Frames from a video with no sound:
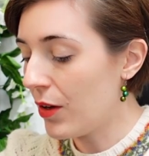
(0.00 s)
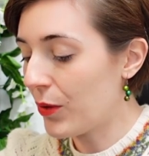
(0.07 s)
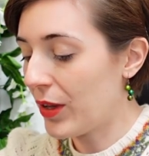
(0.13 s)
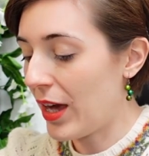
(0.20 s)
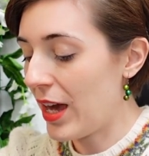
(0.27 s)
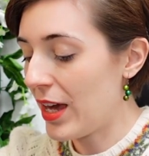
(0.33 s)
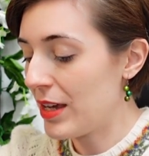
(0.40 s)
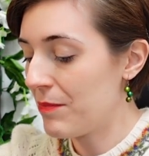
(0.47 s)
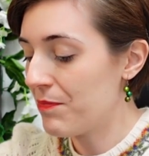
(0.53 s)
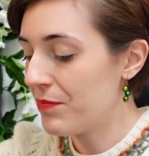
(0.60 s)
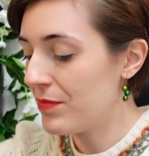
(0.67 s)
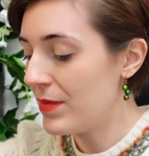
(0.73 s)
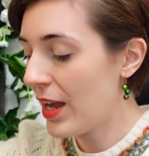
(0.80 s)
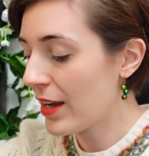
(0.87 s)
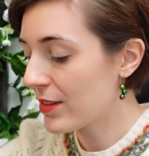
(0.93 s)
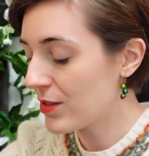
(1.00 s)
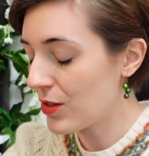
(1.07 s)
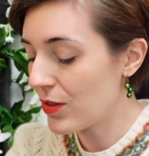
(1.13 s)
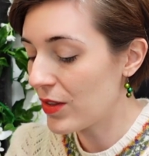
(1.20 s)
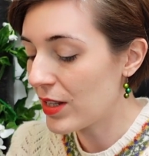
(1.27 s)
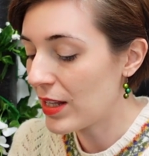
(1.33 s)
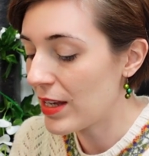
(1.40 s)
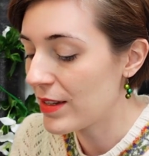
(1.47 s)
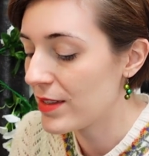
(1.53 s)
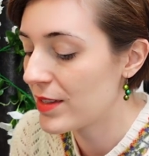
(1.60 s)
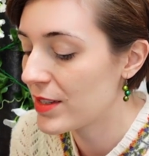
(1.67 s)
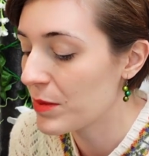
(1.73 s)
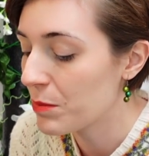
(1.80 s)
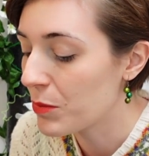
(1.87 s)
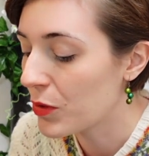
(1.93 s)
Okay, next on the
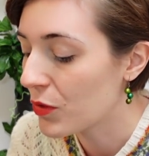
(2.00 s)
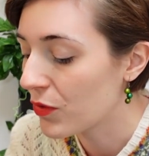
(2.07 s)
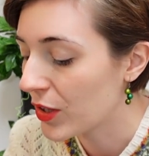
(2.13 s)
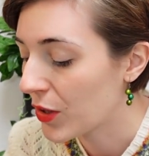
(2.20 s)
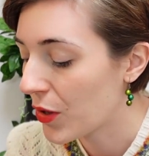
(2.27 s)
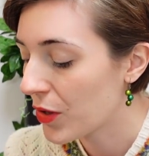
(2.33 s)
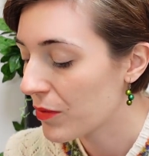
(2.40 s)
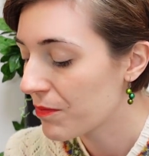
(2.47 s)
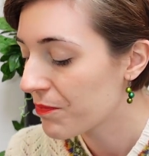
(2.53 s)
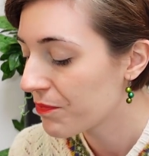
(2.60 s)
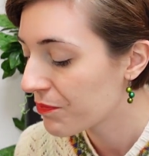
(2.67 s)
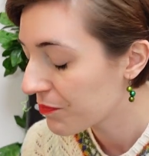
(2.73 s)
list, moving on.